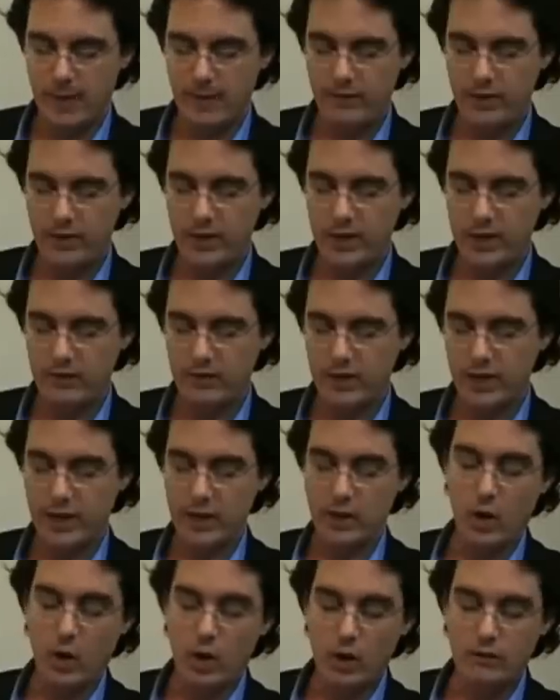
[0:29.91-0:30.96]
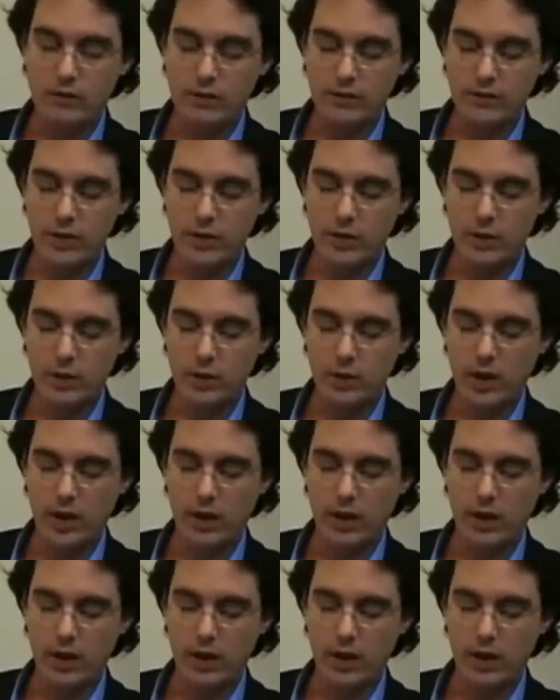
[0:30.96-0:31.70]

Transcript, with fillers: if you could give like an overview